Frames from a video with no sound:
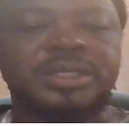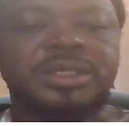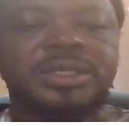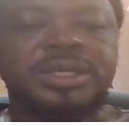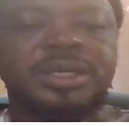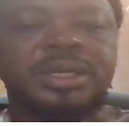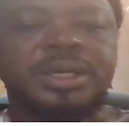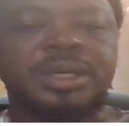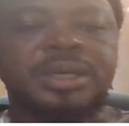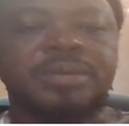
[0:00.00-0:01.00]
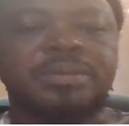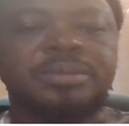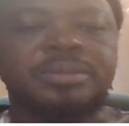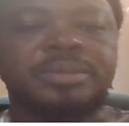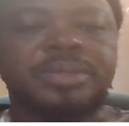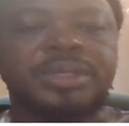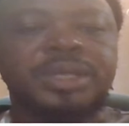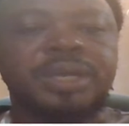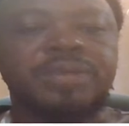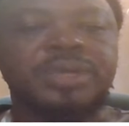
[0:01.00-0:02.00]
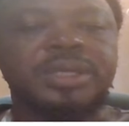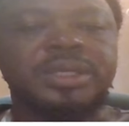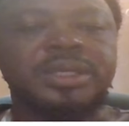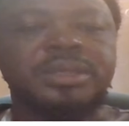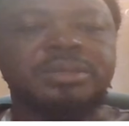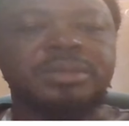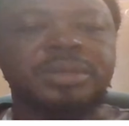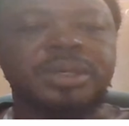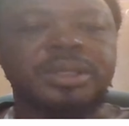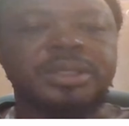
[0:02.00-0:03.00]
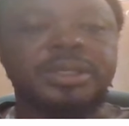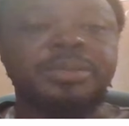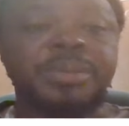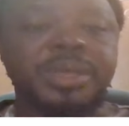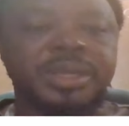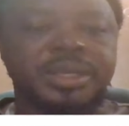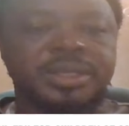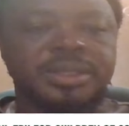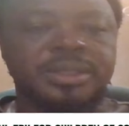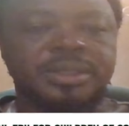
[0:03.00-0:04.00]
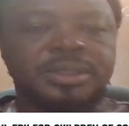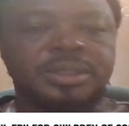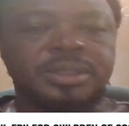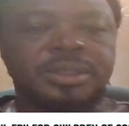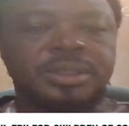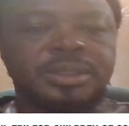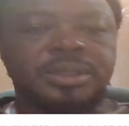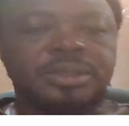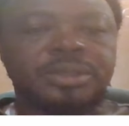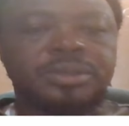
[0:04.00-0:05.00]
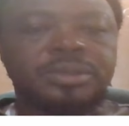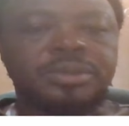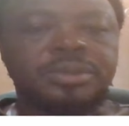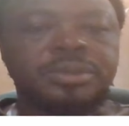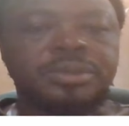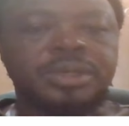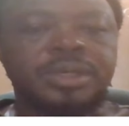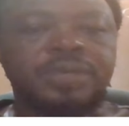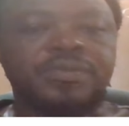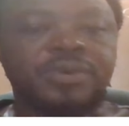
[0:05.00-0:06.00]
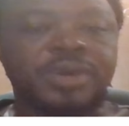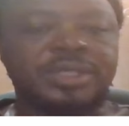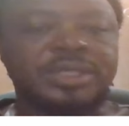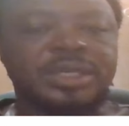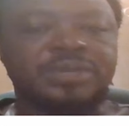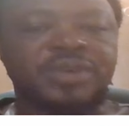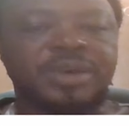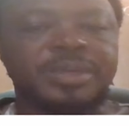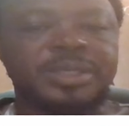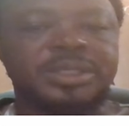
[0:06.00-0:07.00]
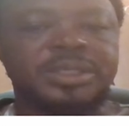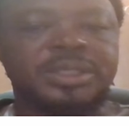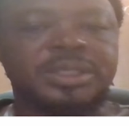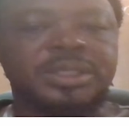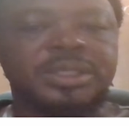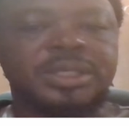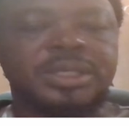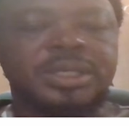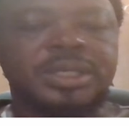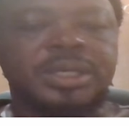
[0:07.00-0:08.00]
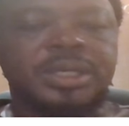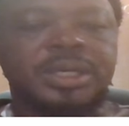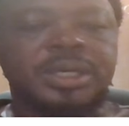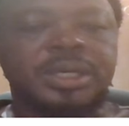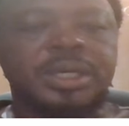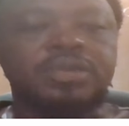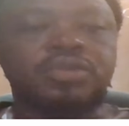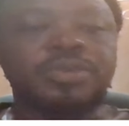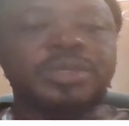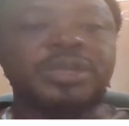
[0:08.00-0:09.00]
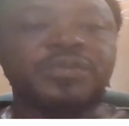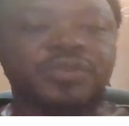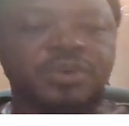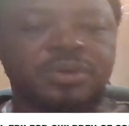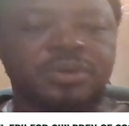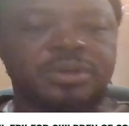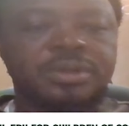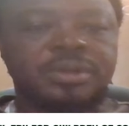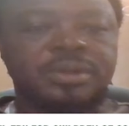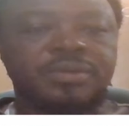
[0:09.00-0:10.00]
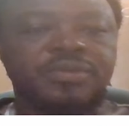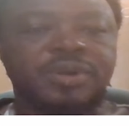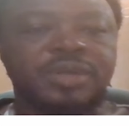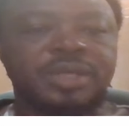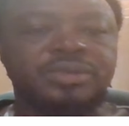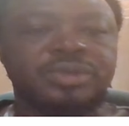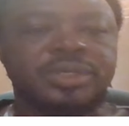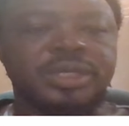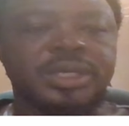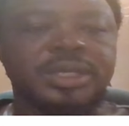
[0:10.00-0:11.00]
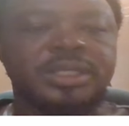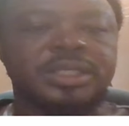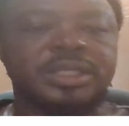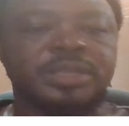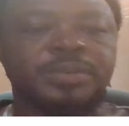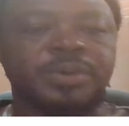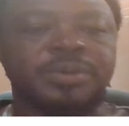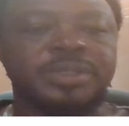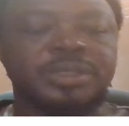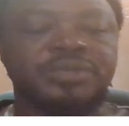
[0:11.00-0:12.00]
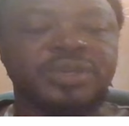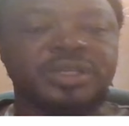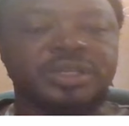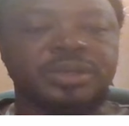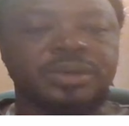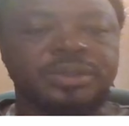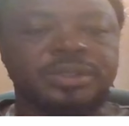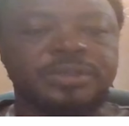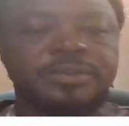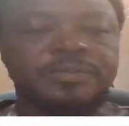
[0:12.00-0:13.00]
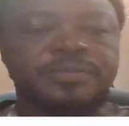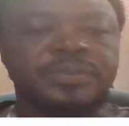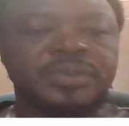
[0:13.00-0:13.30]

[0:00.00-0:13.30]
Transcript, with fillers: that he actually didn't mean it. So for us as farmers, it will be difficult for us to take these promises very serious.